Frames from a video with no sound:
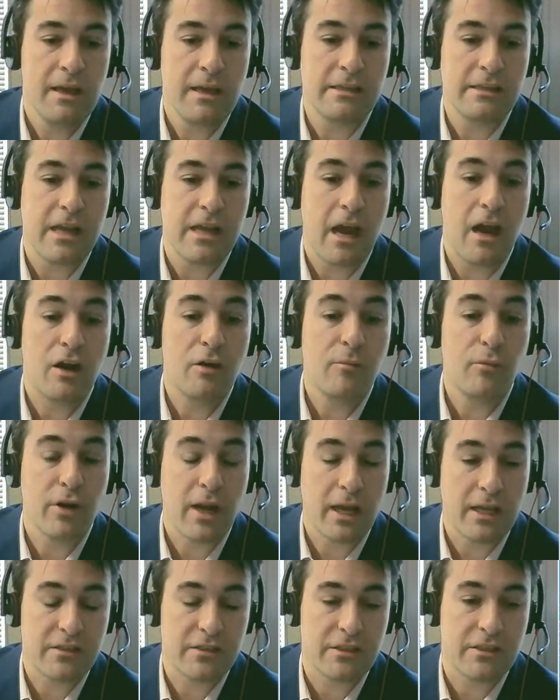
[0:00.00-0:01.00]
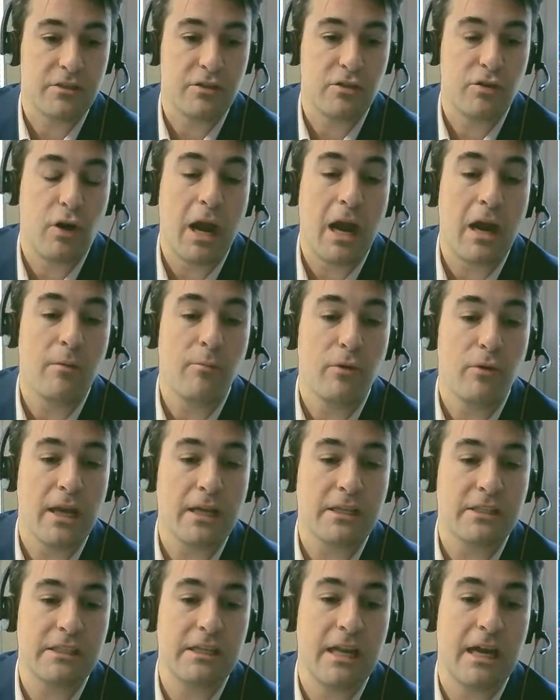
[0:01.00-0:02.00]
is
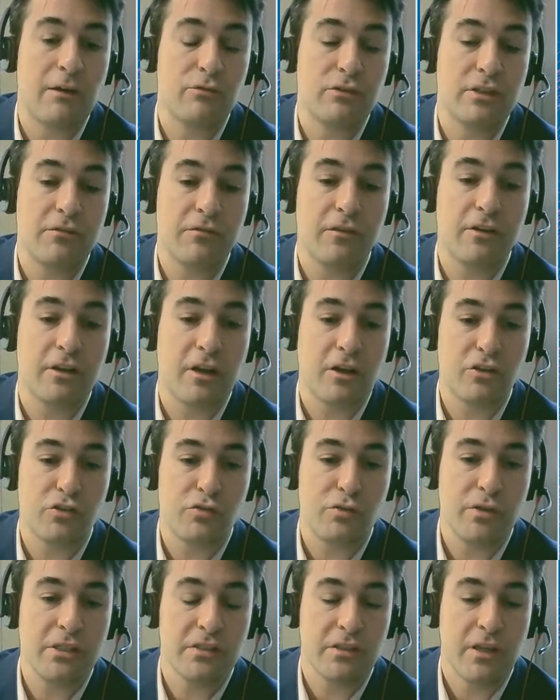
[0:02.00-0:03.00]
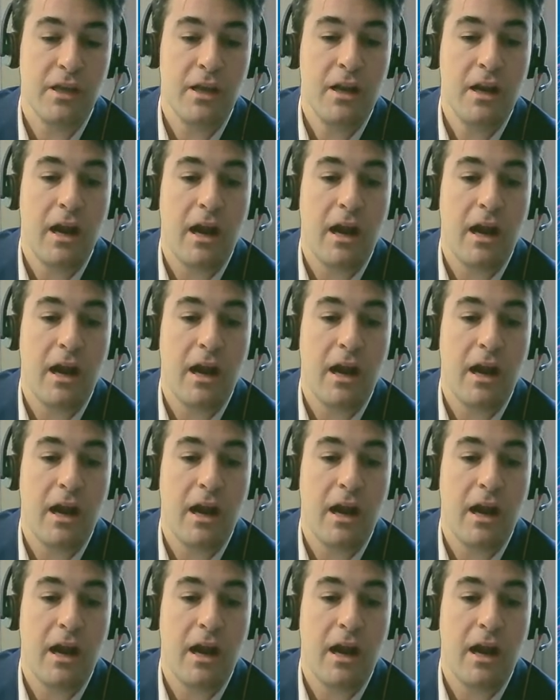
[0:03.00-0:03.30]
harmonizing how different countries